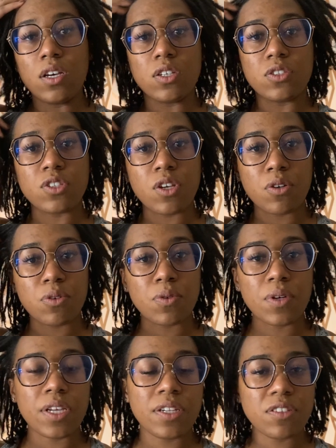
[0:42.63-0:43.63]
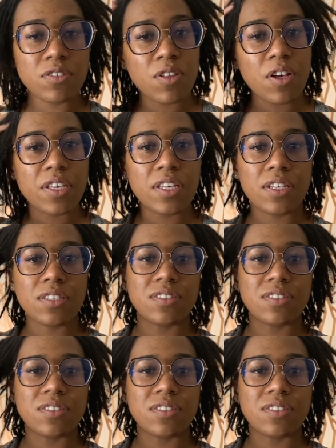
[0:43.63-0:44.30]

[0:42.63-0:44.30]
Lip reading: So interlocking is